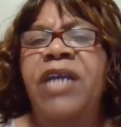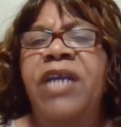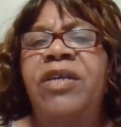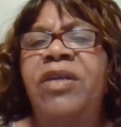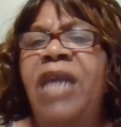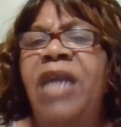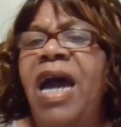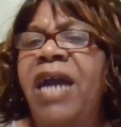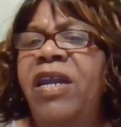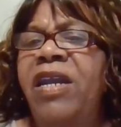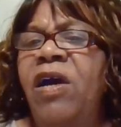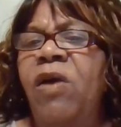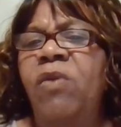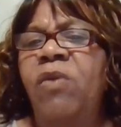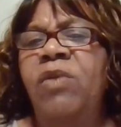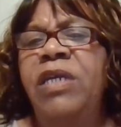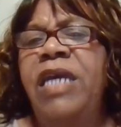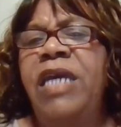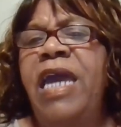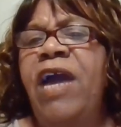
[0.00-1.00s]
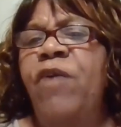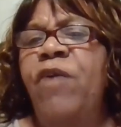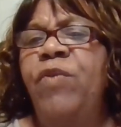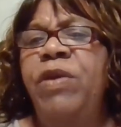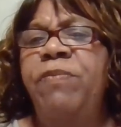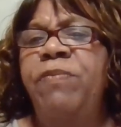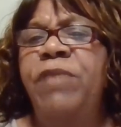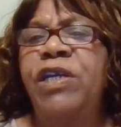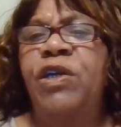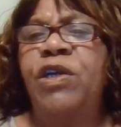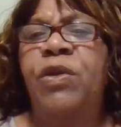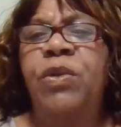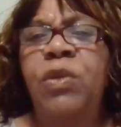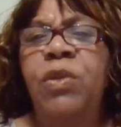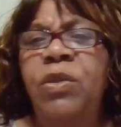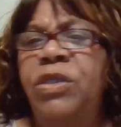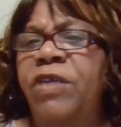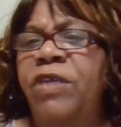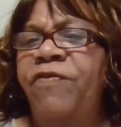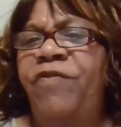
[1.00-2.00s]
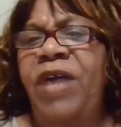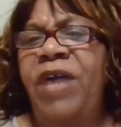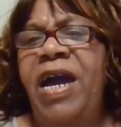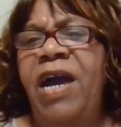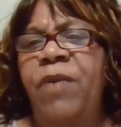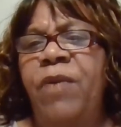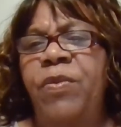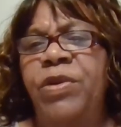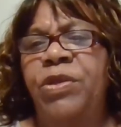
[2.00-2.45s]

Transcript: Not only have we been crucified